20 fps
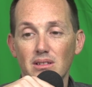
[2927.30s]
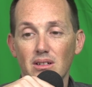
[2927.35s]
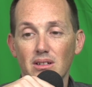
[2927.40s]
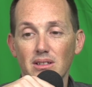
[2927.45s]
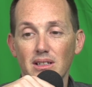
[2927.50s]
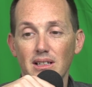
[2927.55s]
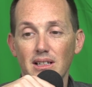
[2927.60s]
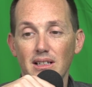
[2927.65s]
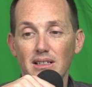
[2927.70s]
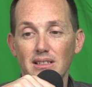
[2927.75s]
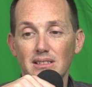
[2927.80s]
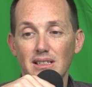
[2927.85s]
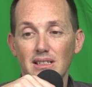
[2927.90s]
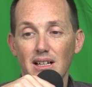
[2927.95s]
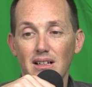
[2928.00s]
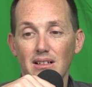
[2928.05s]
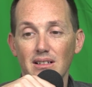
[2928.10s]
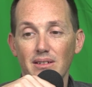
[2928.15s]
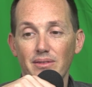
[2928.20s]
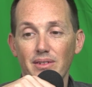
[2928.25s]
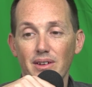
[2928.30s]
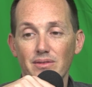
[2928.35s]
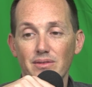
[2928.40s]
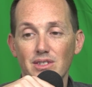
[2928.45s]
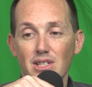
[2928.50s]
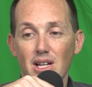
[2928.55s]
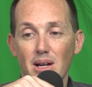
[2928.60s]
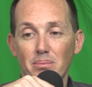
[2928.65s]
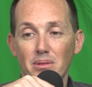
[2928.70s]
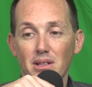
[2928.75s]
don't eat any salad. If you have
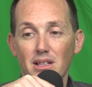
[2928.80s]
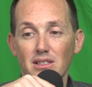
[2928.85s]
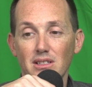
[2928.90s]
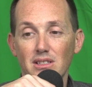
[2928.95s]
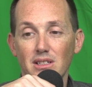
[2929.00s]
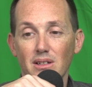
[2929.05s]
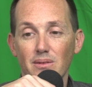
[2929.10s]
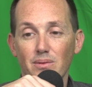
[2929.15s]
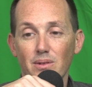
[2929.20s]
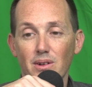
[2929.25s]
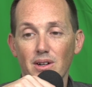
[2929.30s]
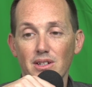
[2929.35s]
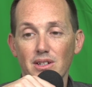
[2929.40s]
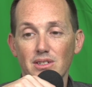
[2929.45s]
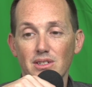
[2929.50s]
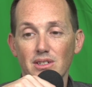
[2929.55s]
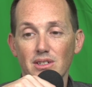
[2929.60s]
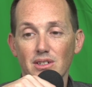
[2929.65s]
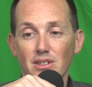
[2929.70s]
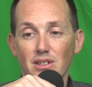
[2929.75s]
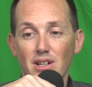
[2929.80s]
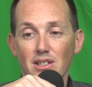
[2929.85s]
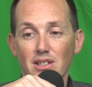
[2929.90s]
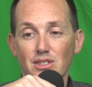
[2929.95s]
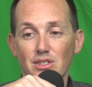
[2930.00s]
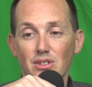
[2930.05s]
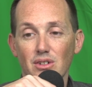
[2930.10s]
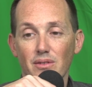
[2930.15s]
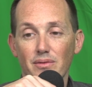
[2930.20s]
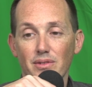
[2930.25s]
chopped lettuce in your fridge and you're not
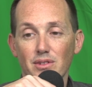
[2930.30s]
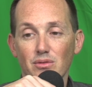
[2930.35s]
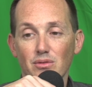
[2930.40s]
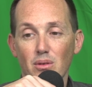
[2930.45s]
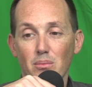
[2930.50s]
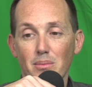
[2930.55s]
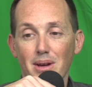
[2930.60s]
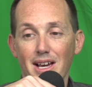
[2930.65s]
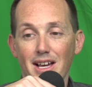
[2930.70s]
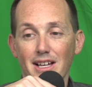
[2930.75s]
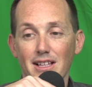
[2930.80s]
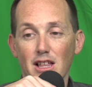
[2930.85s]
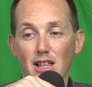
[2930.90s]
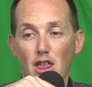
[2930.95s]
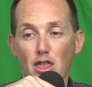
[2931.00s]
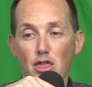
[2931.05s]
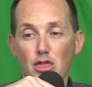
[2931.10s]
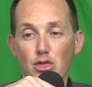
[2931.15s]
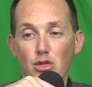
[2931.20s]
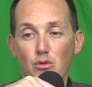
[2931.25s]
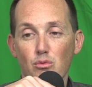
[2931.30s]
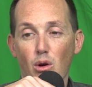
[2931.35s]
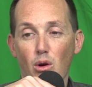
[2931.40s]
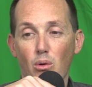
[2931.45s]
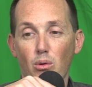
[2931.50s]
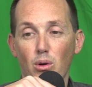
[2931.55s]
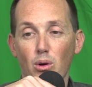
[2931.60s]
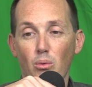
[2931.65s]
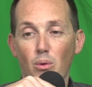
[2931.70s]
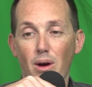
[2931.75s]
sure if it's romaine,
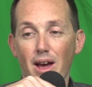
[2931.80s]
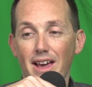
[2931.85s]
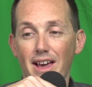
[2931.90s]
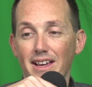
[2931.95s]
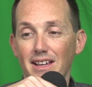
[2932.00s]
throw it away.